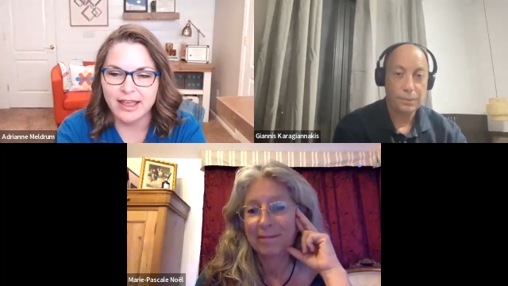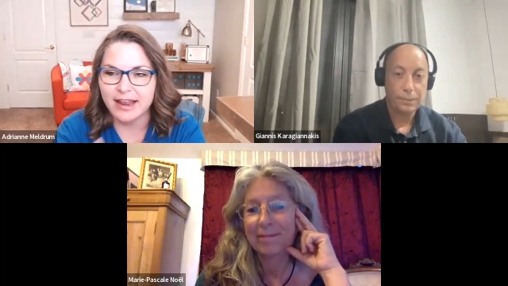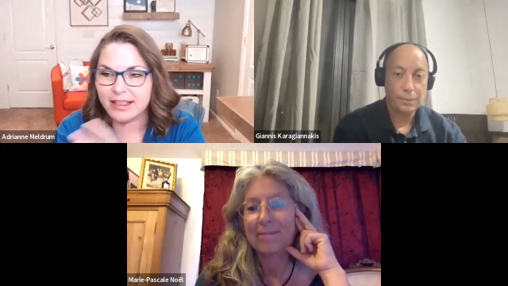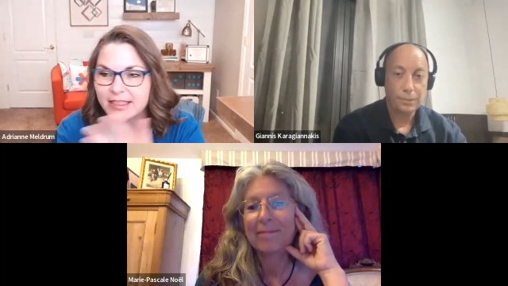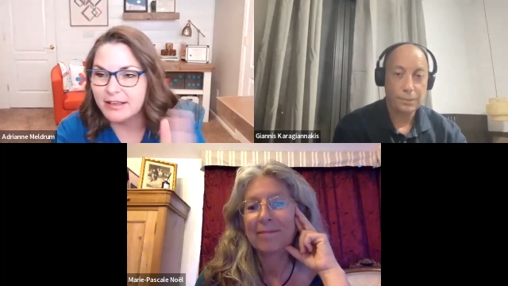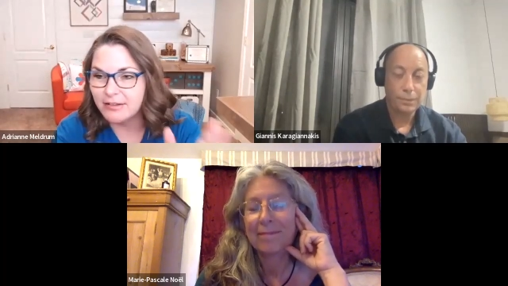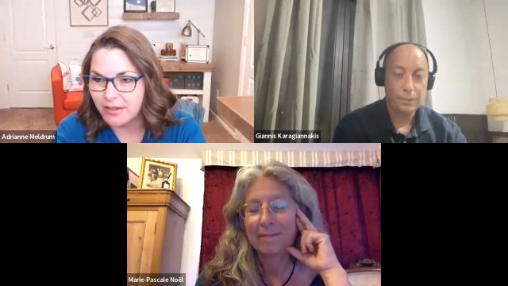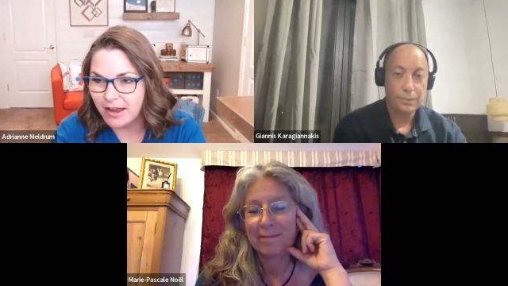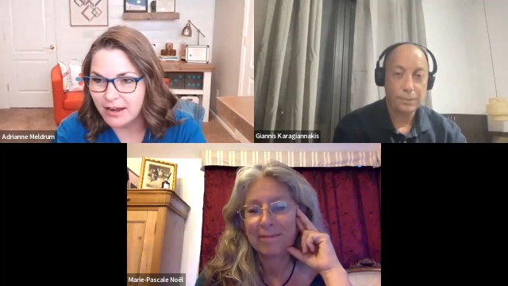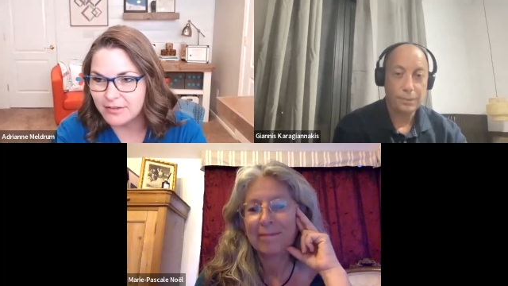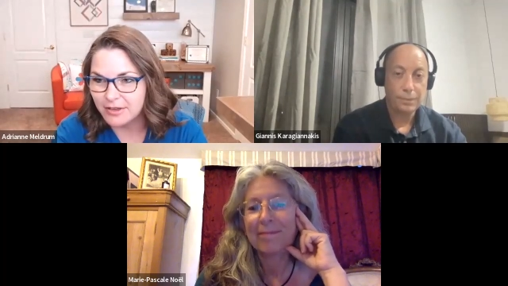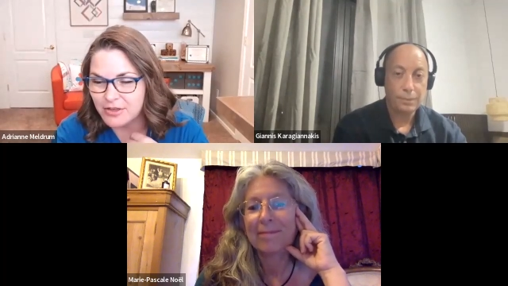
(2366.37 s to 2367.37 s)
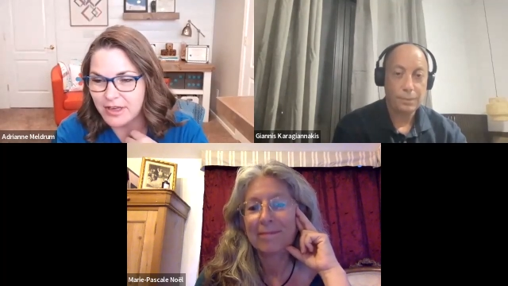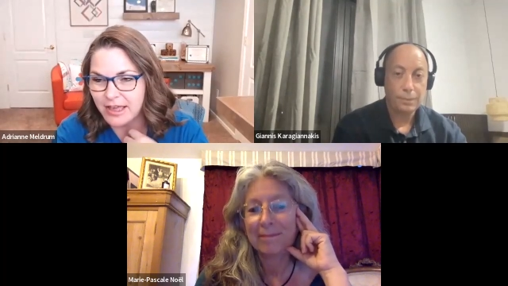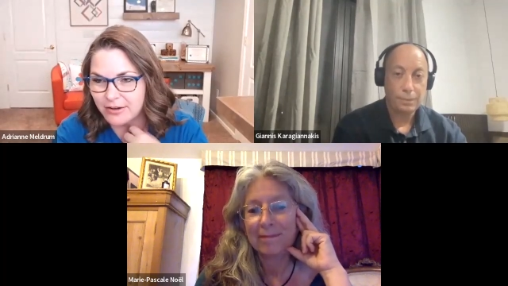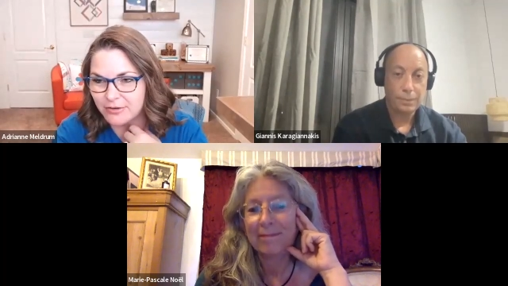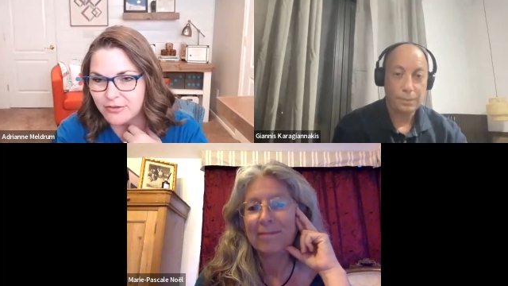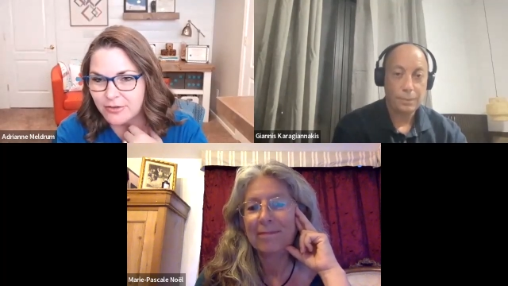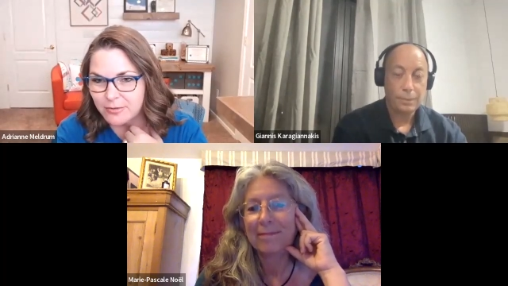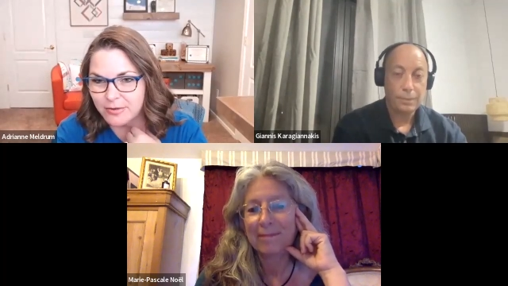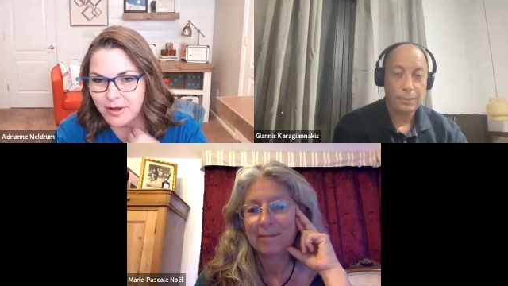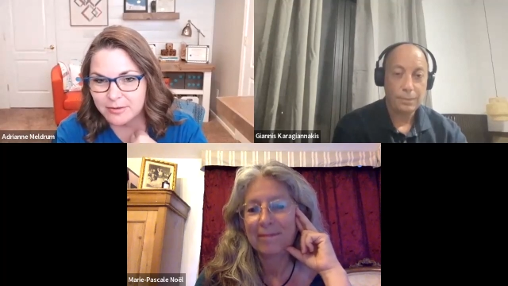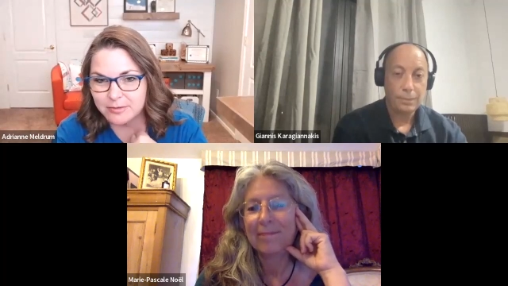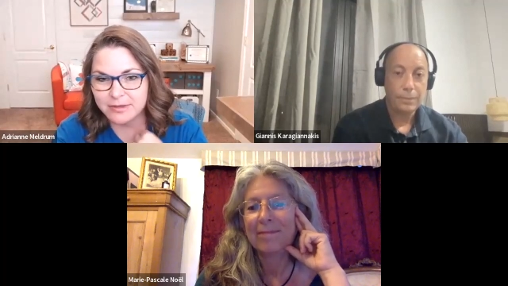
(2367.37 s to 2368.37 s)
Speaker 1: And I think a lot of educators are
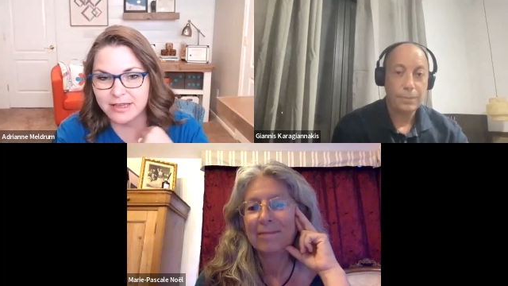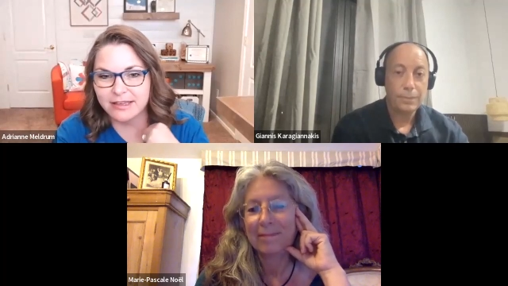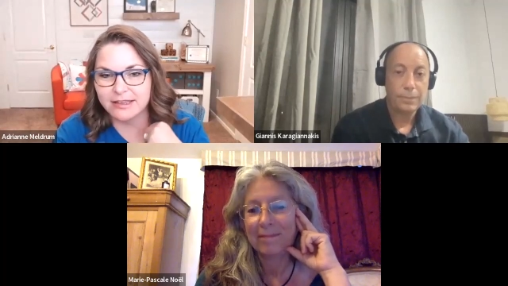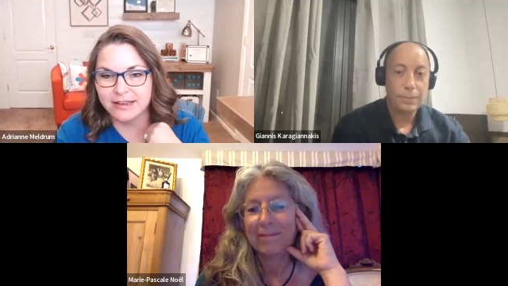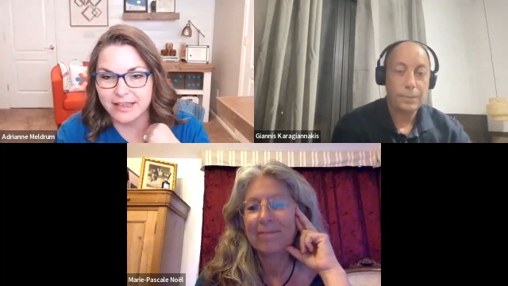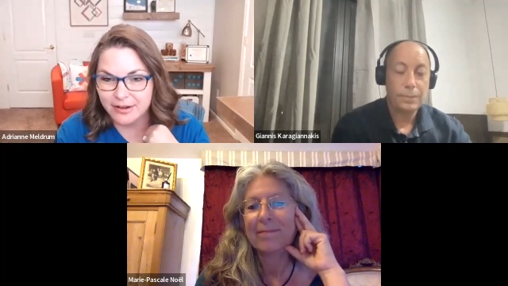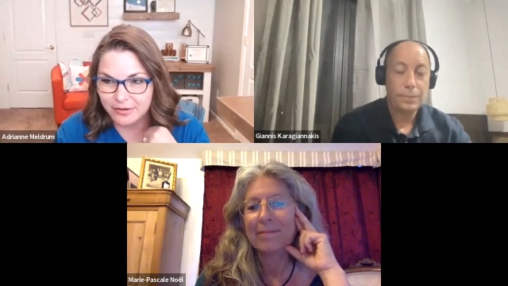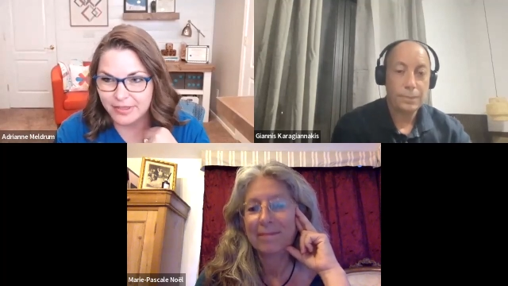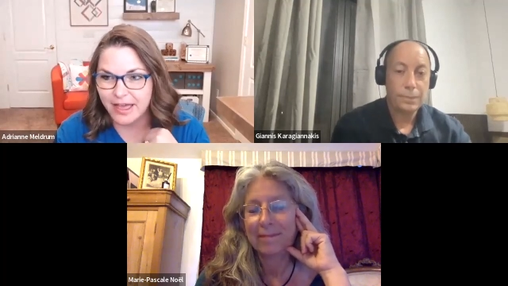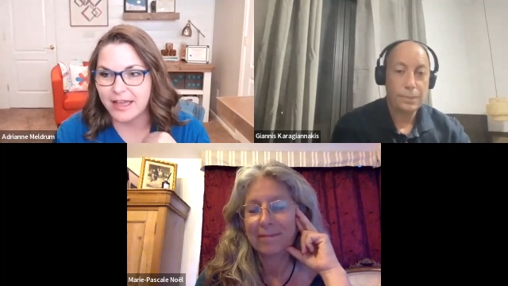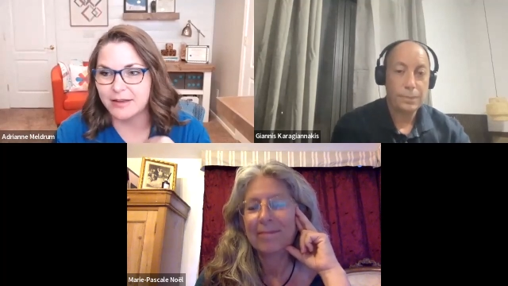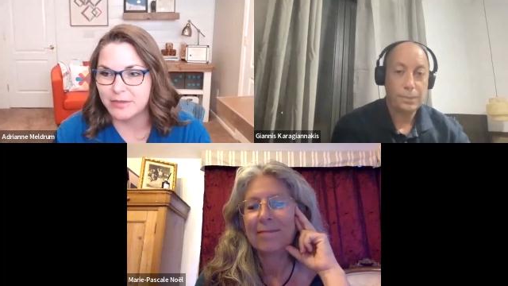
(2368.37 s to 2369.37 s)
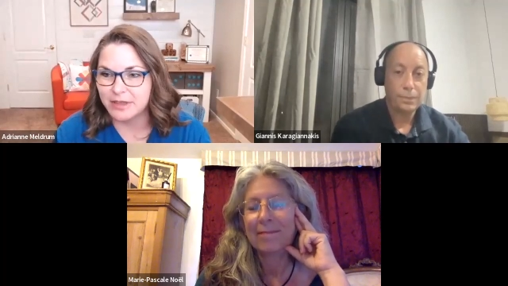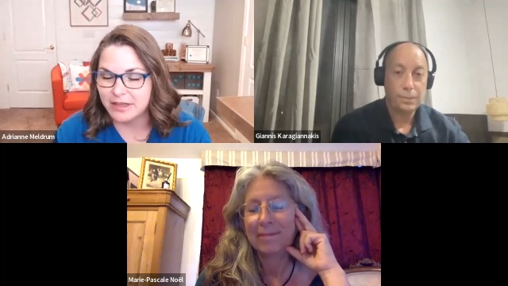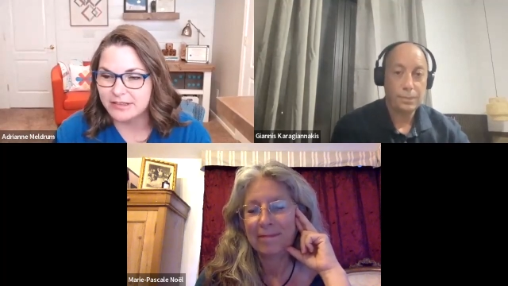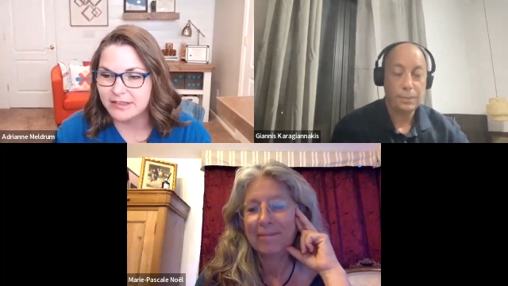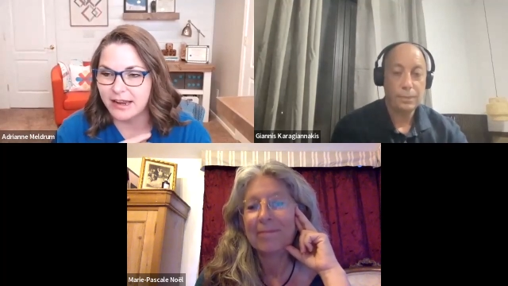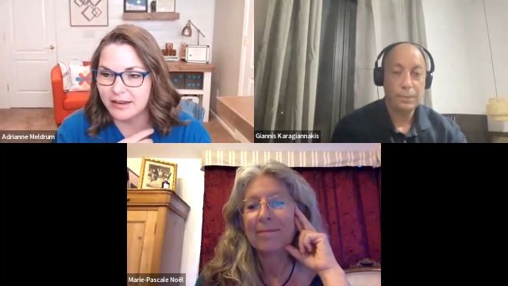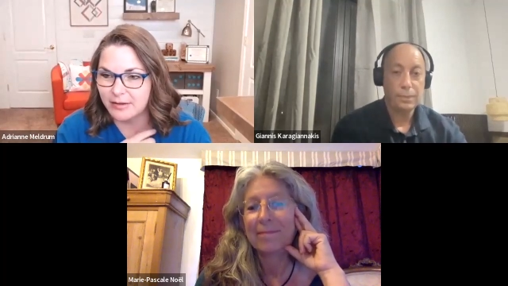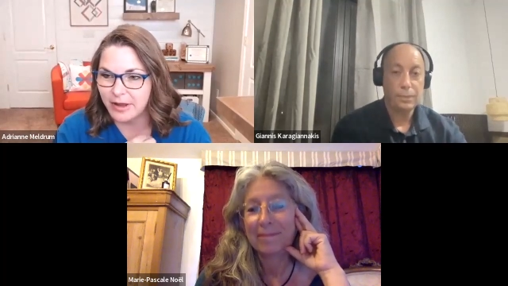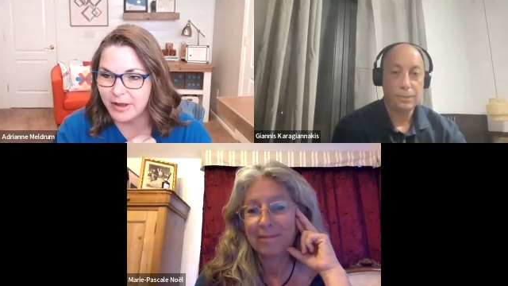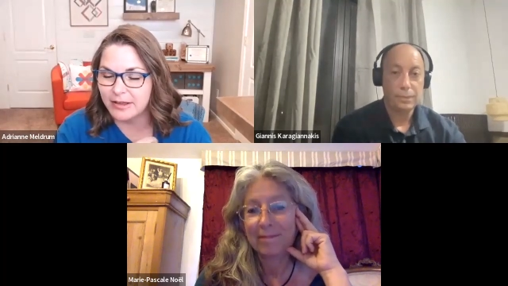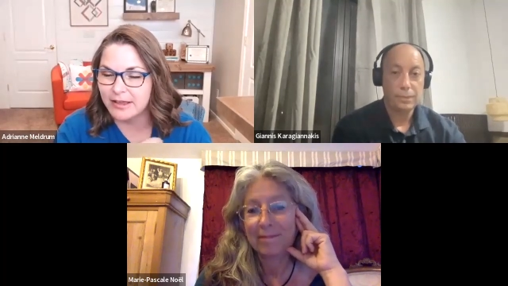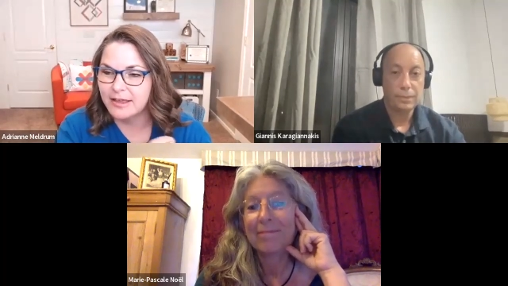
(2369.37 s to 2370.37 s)
probably going to hear that and be excited
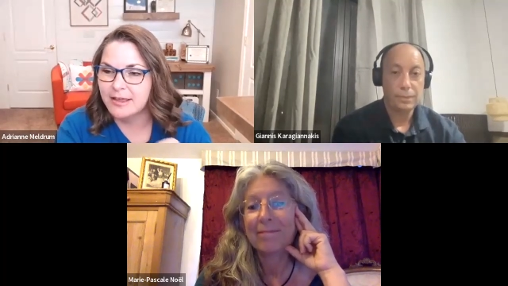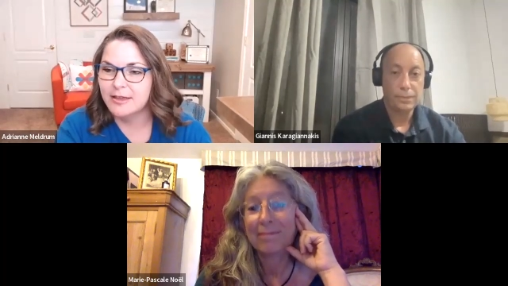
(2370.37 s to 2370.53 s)
about it